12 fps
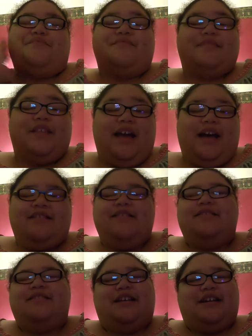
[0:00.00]
yeah.
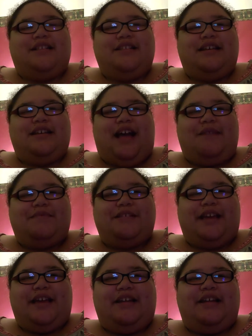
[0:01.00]
So I got the apps
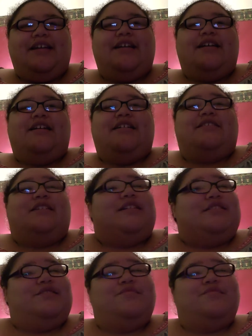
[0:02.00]
again. Talked to